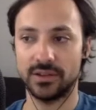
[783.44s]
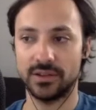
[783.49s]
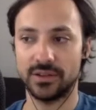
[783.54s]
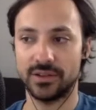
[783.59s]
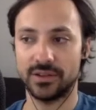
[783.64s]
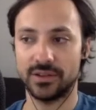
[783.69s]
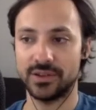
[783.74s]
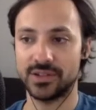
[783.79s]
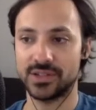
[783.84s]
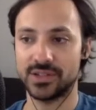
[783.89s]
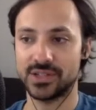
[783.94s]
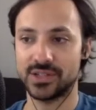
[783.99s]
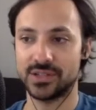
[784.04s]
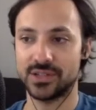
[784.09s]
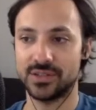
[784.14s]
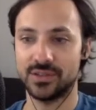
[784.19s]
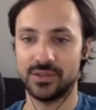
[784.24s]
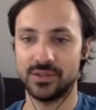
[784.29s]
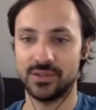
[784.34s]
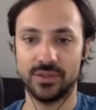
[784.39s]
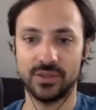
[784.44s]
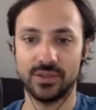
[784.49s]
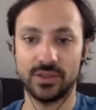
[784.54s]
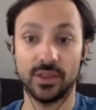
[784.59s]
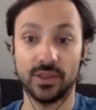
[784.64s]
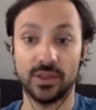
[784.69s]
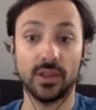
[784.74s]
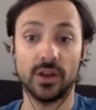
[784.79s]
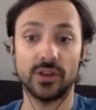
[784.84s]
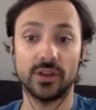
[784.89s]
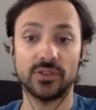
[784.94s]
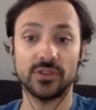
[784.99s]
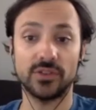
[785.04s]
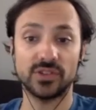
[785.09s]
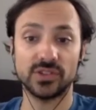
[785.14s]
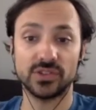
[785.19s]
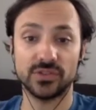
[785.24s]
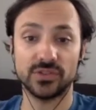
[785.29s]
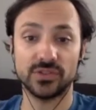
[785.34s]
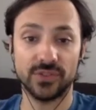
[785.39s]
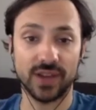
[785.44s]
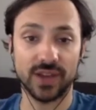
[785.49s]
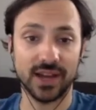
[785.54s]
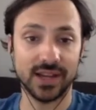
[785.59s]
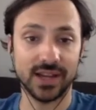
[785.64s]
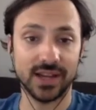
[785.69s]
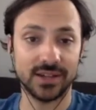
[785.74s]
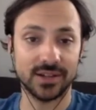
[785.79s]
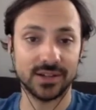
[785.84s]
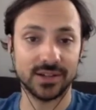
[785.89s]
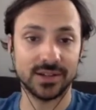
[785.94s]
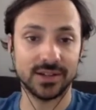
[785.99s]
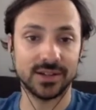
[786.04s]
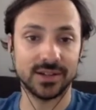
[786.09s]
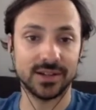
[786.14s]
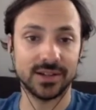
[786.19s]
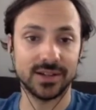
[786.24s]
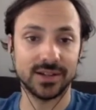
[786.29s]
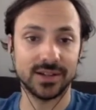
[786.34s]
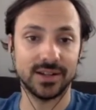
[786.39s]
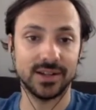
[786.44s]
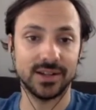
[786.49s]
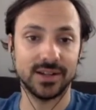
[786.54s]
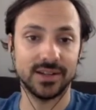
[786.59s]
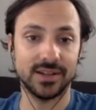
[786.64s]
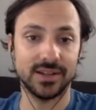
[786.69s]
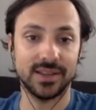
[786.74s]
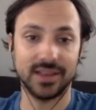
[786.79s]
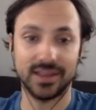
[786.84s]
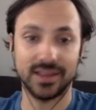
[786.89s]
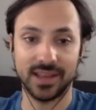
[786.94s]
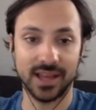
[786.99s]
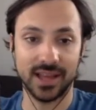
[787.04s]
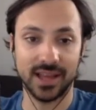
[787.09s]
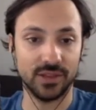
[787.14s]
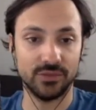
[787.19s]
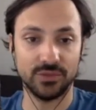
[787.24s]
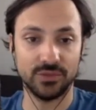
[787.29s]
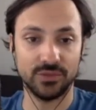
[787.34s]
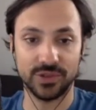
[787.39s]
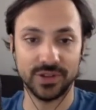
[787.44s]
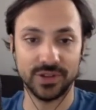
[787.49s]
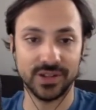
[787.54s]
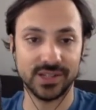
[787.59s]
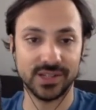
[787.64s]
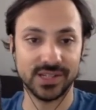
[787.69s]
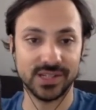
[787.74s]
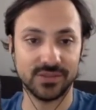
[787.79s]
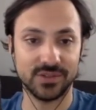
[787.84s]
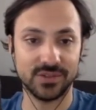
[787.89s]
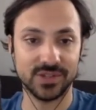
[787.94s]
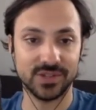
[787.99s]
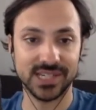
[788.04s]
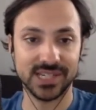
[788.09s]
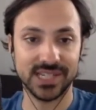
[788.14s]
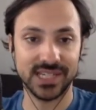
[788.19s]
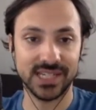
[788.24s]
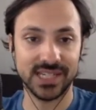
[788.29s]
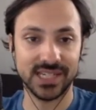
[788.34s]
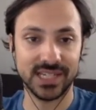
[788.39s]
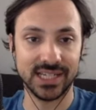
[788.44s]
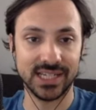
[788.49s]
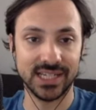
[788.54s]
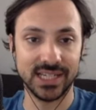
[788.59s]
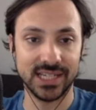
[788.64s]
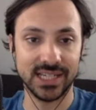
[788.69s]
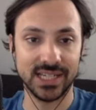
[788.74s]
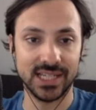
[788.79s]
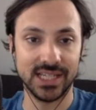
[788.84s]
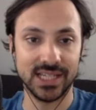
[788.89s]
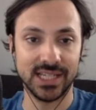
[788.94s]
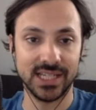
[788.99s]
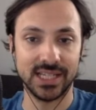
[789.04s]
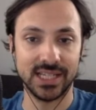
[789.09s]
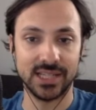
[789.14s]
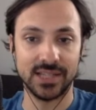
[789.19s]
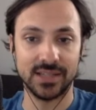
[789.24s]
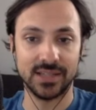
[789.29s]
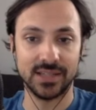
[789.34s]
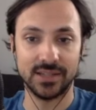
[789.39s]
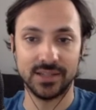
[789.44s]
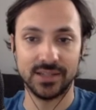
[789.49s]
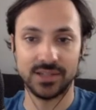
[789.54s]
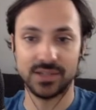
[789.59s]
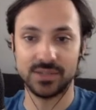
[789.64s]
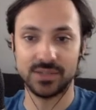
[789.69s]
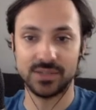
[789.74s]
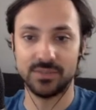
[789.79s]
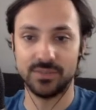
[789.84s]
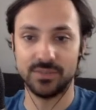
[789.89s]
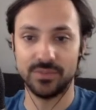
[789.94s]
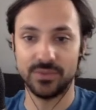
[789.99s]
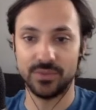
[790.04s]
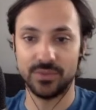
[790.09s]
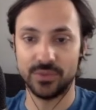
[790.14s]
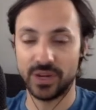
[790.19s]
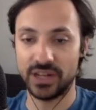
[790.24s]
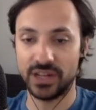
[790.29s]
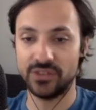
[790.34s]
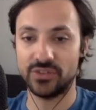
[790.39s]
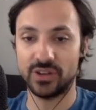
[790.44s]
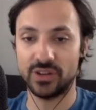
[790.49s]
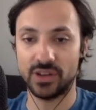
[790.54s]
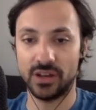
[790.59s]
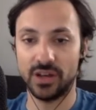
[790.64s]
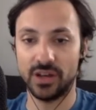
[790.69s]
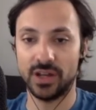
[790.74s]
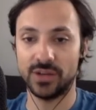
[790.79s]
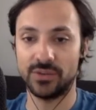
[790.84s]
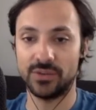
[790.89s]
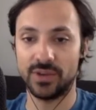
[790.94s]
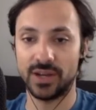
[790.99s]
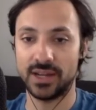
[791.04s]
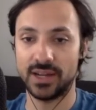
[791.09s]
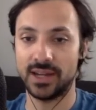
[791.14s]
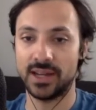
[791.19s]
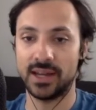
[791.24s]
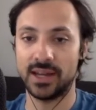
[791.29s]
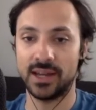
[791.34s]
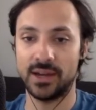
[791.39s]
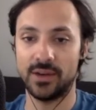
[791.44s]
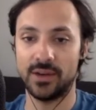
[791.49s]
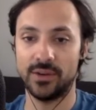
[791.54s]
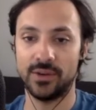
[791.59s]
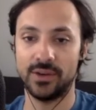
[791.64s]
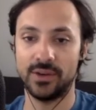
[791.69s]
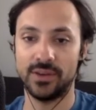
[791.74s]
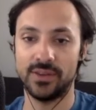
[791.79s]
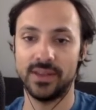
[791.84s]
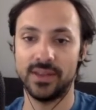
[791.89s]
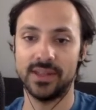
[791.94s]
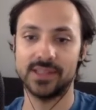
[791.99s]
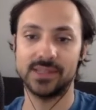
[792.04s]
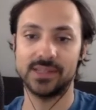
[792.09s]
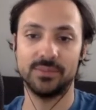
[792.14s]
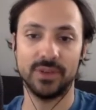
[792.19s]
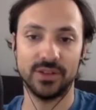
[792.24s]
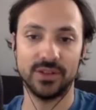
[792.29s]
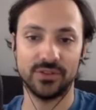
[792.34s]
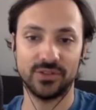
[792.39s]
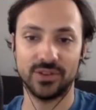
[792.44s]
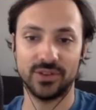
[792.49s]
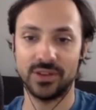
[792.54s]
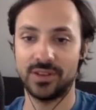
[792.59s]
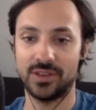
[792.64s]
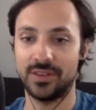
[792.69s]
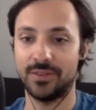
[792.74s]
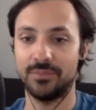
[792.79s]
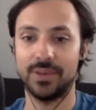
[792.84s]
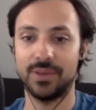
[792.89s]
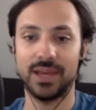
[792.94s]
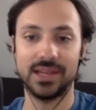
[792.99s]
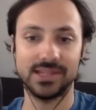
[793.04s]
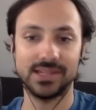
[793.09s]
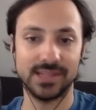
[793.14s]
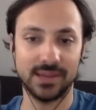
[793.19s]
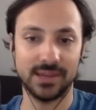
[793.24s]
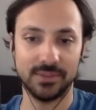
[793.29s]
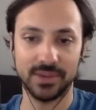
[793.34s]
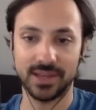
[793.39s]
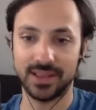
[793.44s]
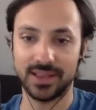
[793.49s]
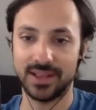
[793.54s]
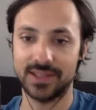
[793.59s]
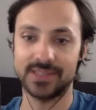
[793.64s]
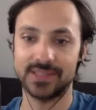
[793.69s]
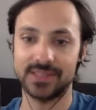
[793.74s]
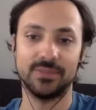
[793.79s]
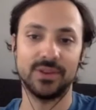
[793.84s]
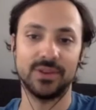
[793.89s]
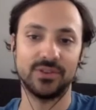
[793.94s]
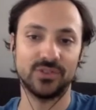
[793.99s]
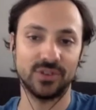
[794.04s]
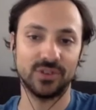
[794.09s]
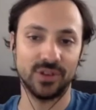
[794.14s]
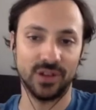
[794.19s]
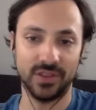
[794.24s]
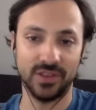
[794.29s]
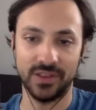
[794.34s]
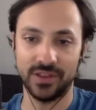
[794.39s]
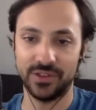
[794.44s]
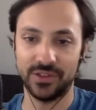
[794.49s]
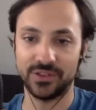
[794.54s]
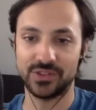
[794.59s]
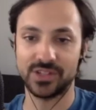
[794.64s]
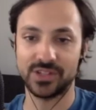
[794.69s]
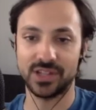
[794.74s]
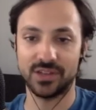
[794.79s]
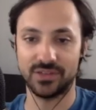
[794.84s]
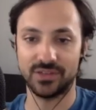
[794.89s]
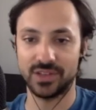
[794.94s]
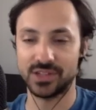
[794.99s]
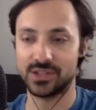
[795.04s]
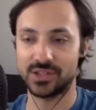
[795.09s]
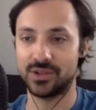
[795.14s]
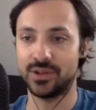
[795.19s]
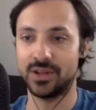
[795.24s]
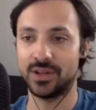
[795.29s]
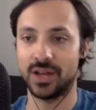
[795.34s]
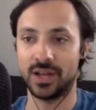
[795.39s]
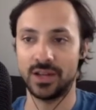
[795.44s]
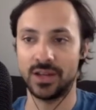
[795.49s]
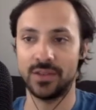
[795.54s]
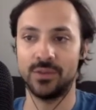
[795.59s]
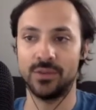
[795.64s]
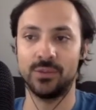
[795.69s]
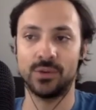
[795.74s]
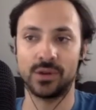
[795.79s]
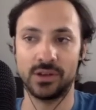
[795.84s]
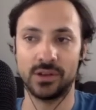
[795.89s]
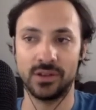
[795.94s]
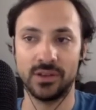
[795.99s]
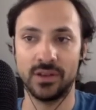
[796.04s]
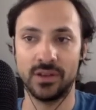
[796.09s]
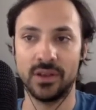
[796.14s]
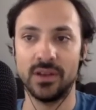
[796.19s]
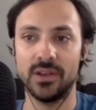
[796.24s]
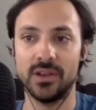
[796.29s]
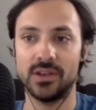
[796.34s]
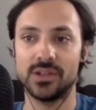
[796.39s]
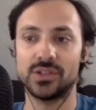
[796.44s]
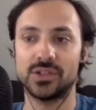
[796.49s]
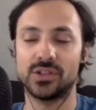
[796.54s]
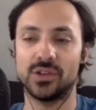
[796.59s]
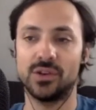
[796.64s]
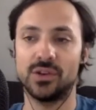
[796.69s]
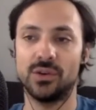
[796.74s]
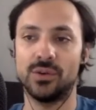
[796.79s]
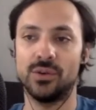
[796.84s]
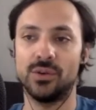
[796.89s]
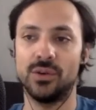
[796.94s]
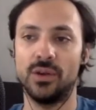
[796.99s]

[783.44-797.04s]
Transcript: there's the largest fire that California has ever seen is raging on right now, not to mention the pandemic, not to mention all the other stuff that's going on in the world. So